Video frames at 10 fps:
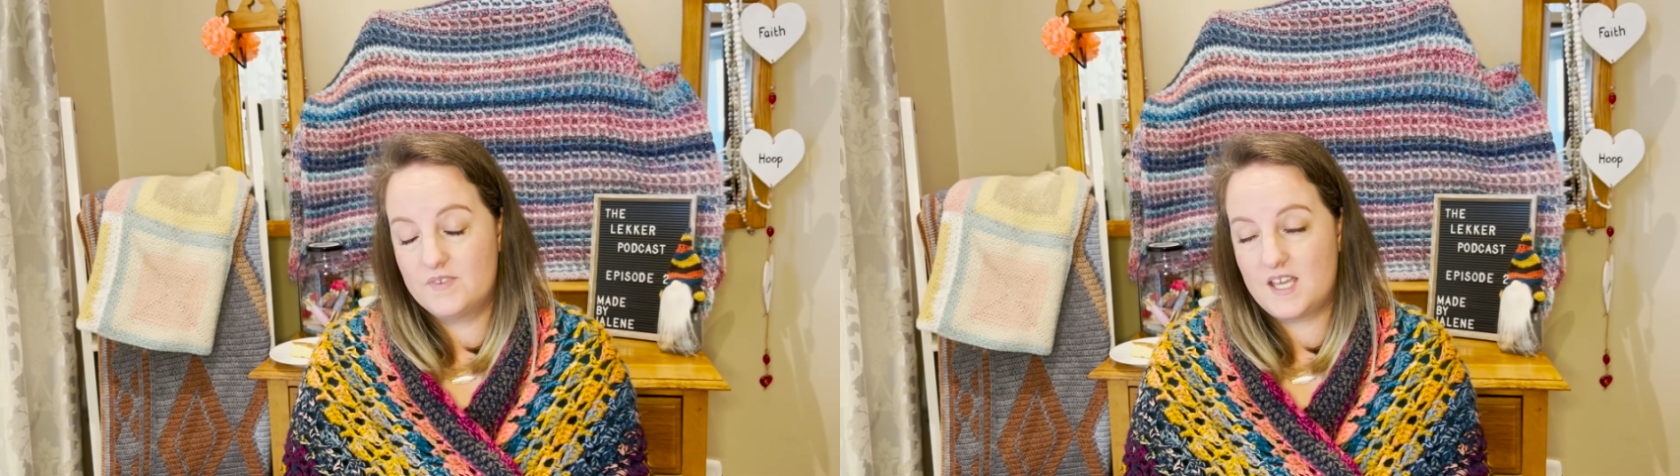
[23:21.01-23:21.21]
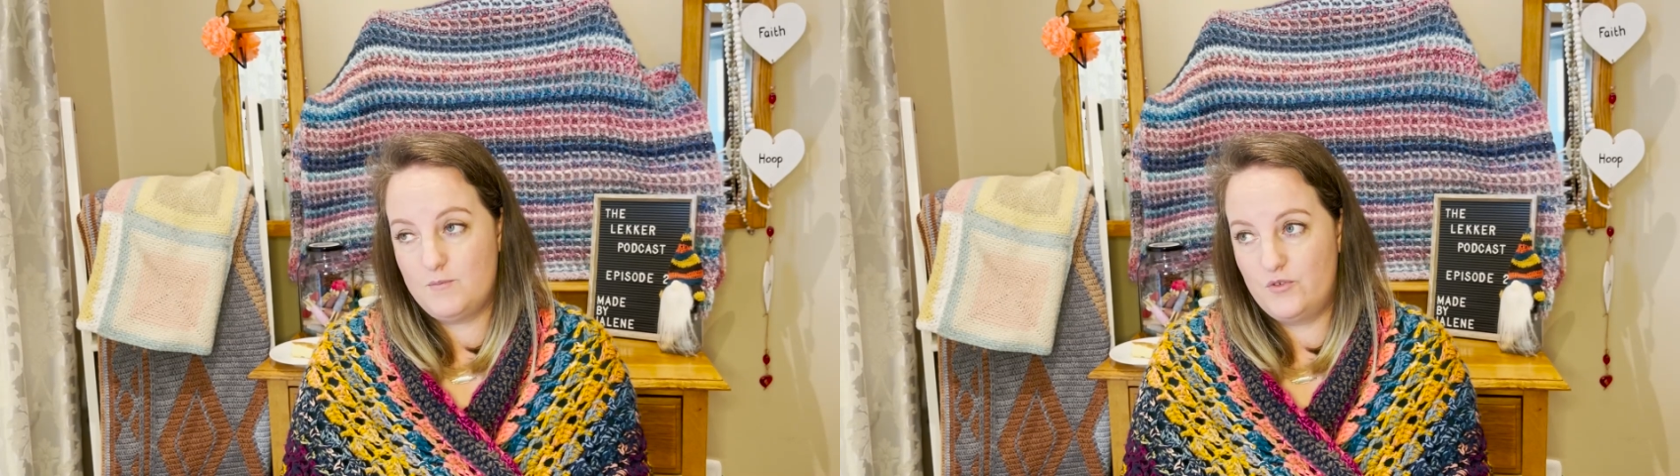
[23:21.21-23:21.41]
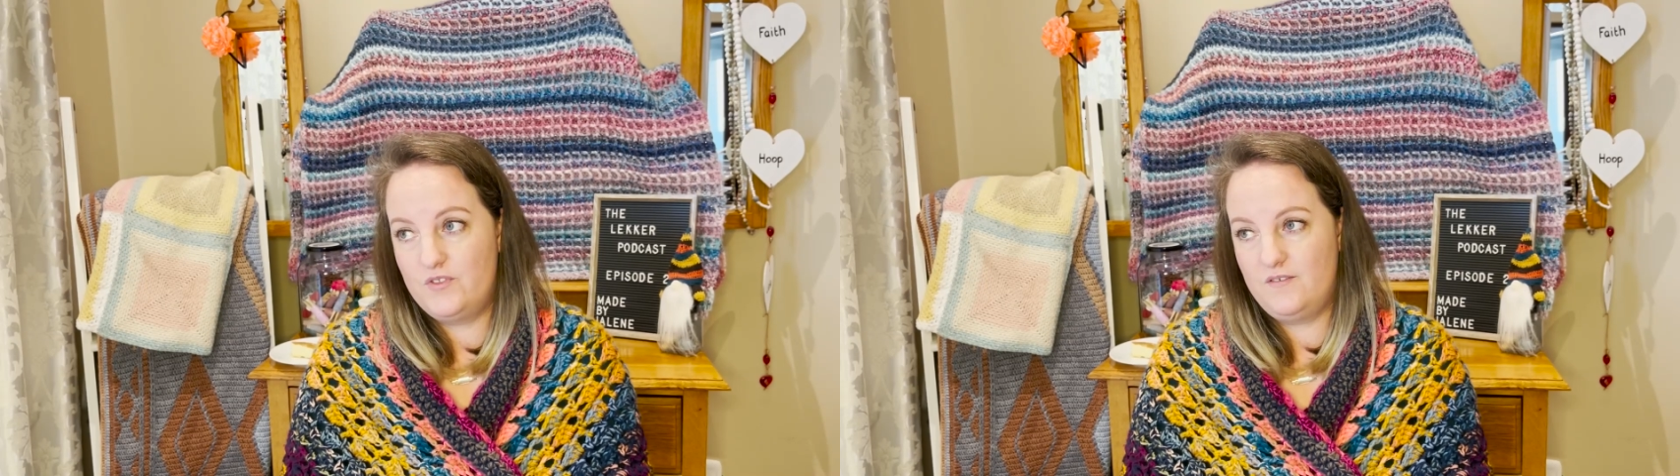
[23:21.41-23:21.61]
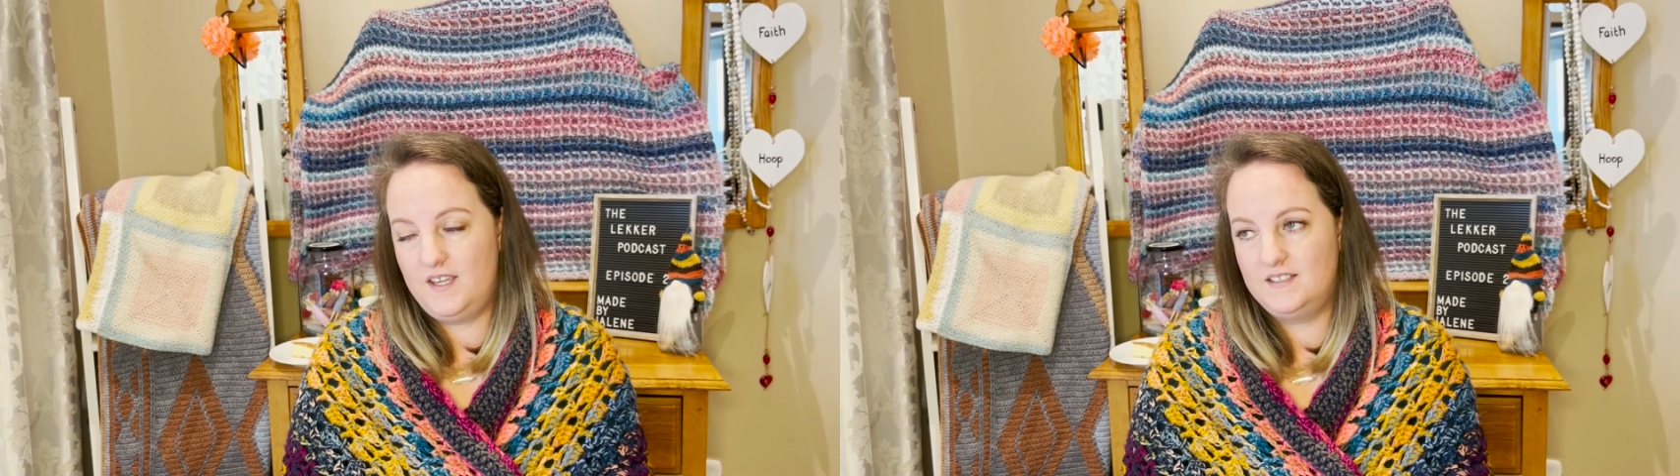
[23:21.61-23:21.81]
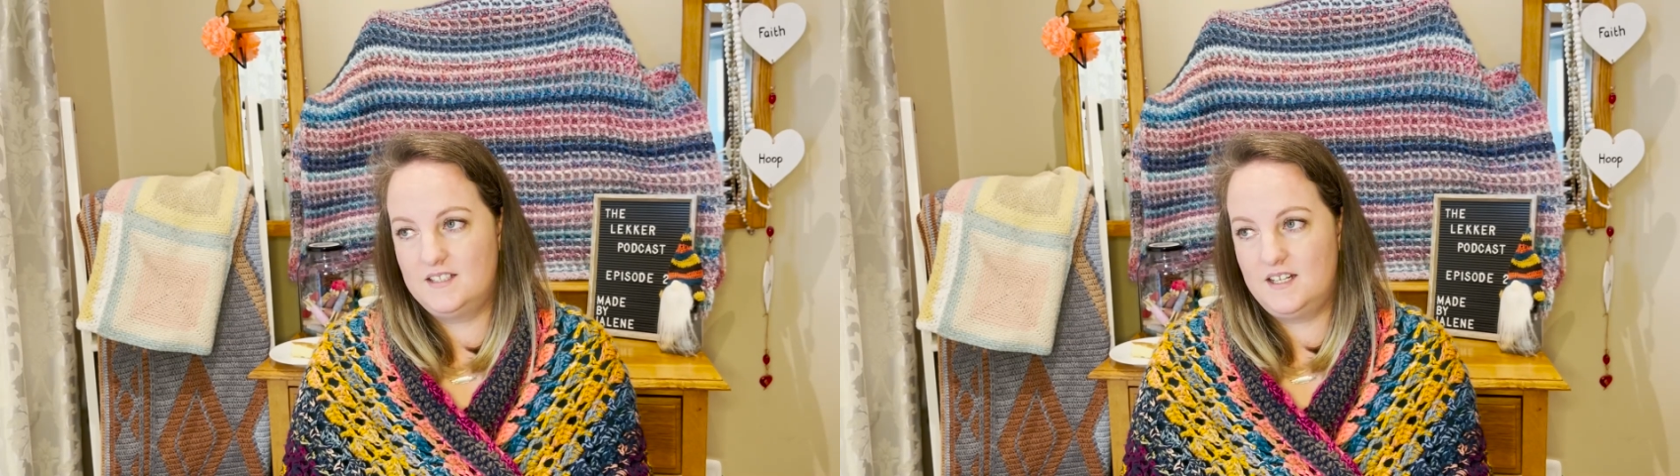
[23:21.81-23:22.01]
came off the
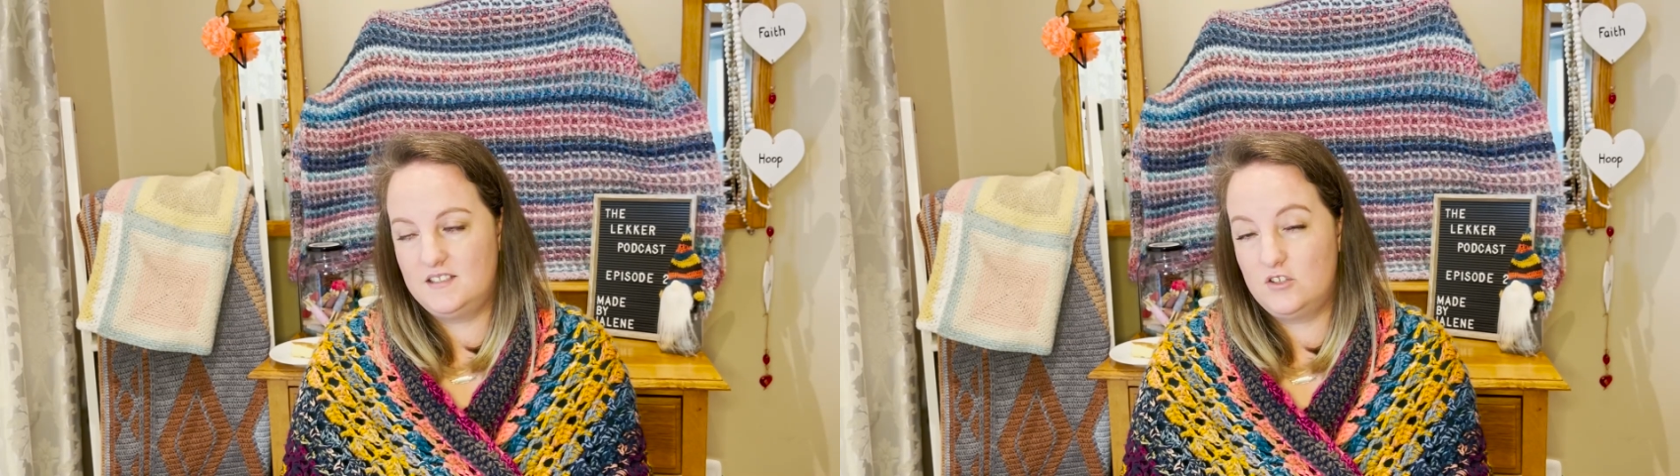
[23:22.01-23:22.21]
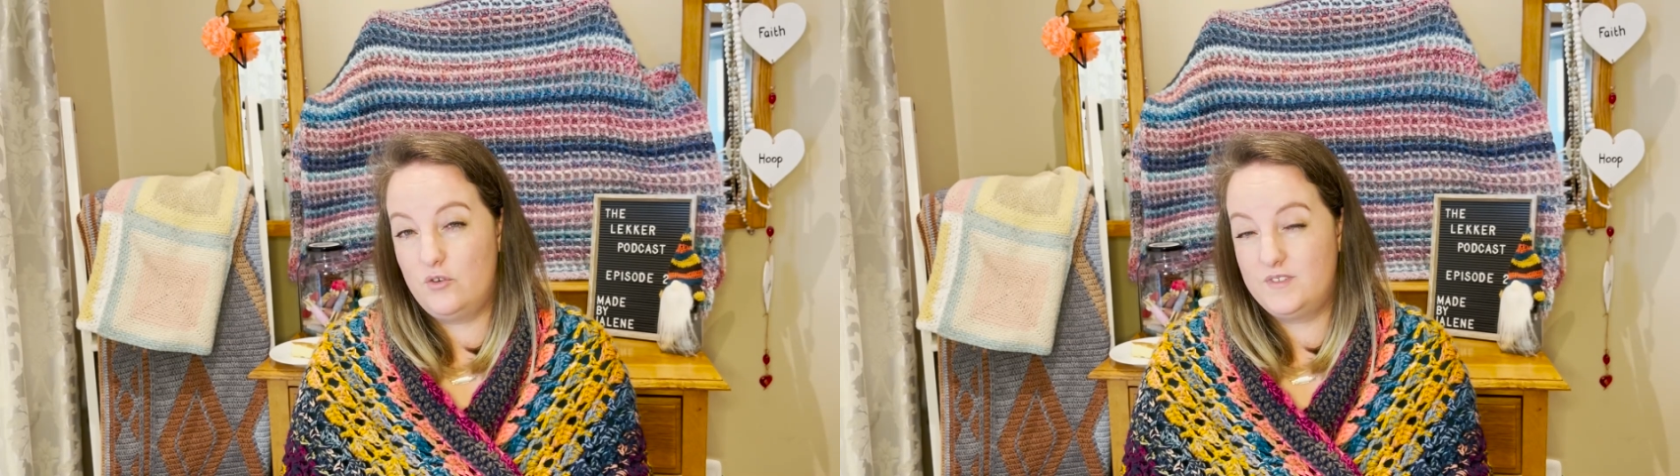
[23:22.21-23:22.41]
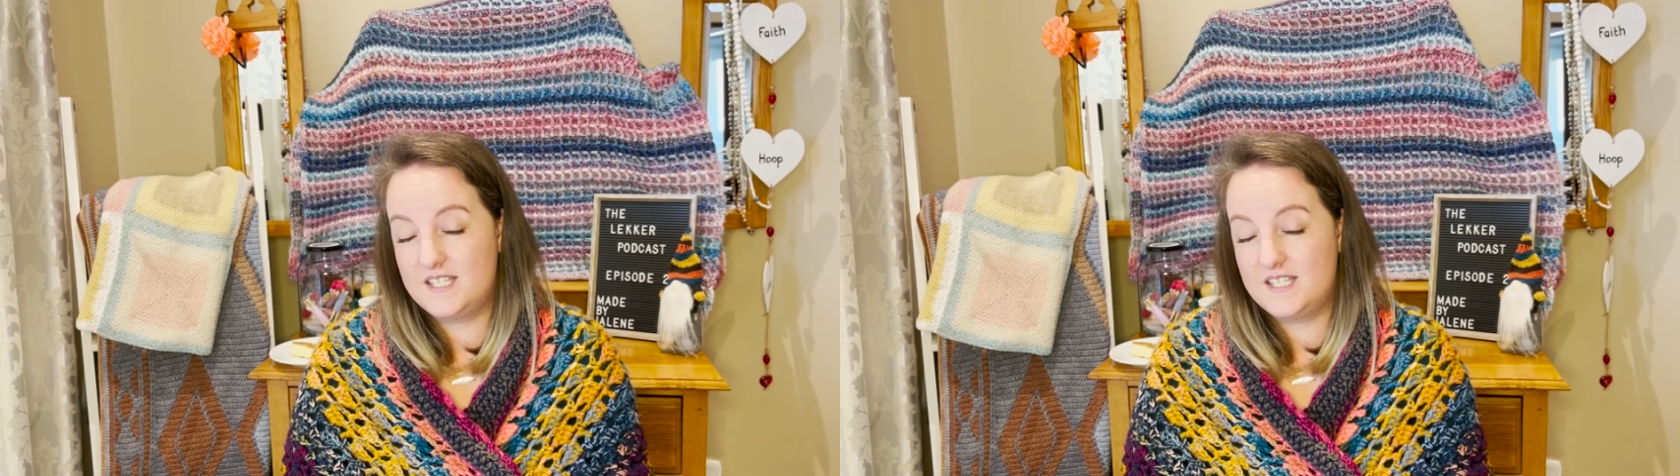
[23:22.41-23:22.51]
ventilator after